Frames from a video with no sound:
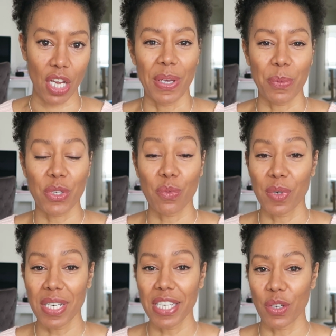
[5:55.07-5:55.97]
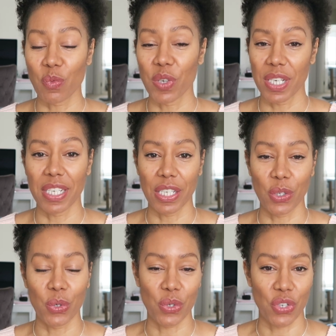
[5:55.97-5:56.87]
It was a really
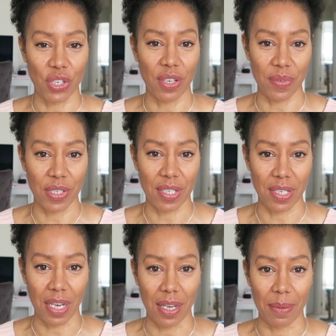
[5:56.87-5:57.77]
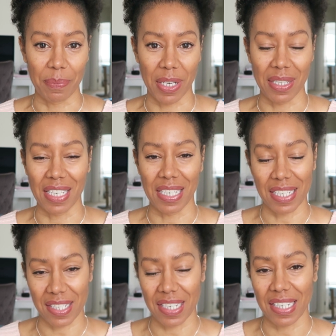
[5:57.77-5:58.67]
good service at the
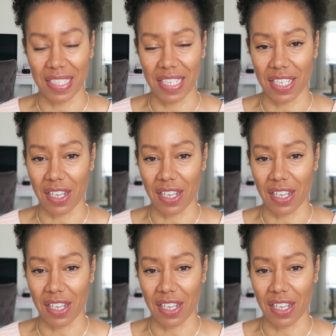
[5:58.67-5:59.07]
Elixir Clinic.